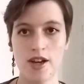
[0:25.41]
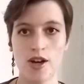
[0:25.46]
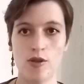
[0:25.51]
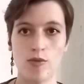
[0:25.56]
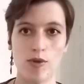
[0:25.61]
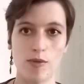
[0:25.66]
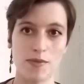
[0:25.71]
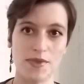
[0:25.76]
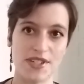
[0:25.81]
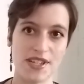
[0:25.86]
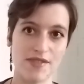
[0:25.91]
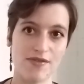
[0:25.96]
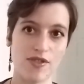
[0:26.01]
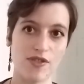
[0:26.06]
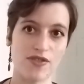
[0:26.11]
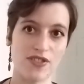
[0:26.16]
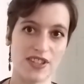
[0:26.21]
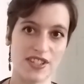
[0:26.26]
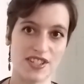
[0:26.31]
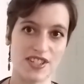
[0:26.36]
were medieval
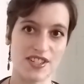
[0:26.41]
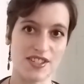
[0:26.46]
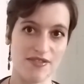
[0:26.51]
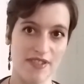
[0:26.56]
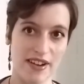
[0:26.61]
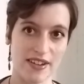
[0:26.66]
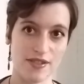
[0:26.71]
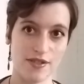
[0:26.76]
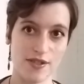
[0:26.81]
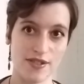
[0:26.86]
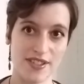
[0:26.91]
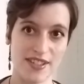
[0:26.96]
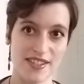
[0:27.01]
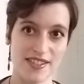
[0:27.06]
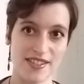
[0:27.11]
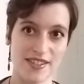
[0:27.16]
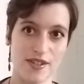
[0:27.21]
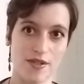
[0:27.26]
religious recluses